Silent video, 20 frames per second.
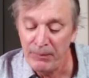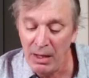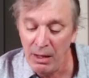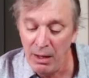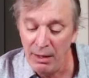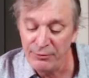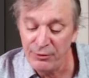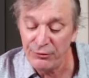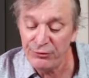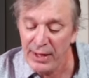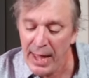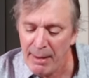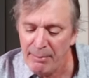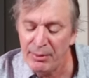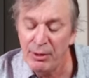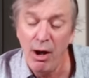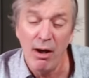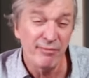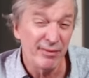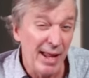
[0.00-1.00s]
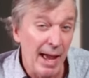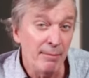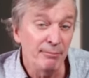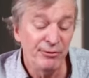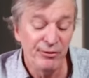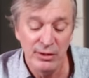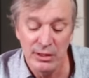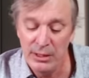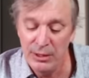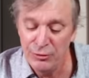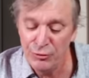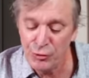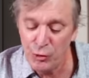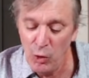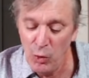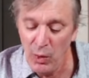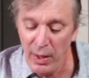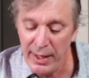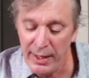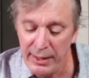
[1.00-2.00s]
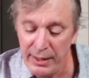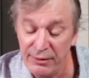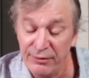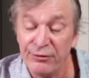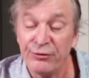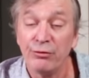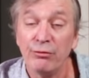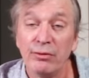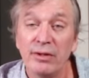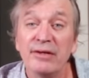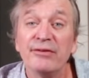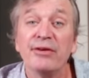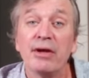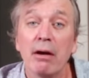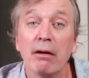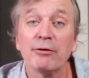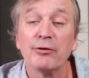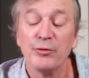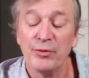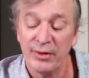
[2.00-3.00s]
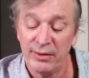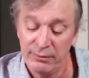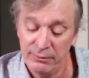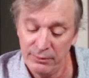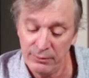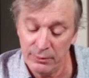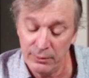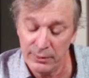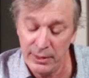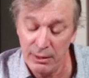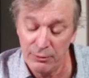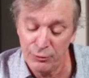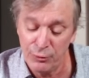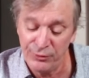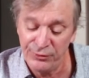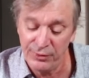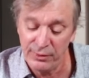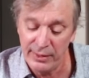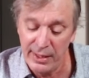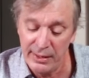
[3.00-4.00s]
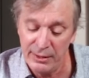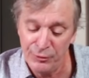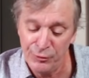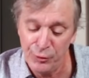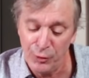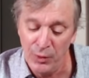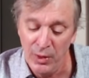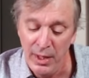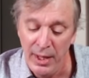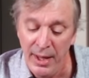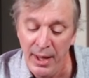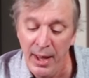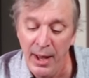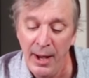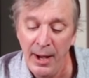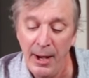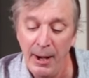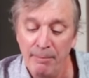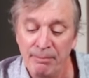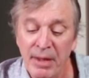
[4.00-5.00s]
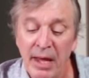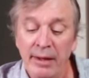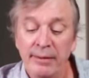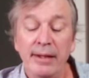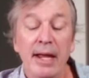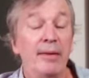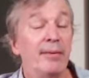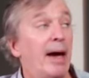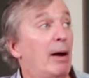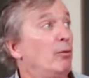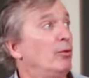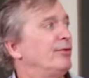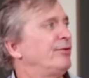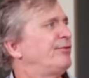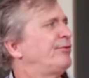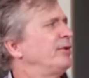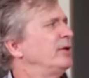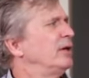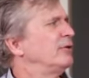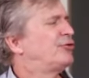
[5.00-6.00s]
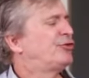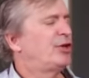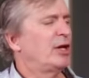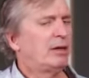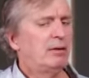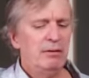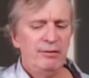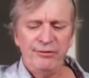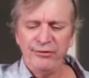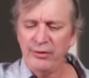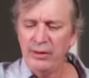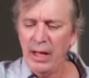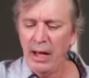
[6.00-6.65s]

It doesn't happen often. It happens in the intro, and it certainly is characteristic of that intro. Now that was chicas.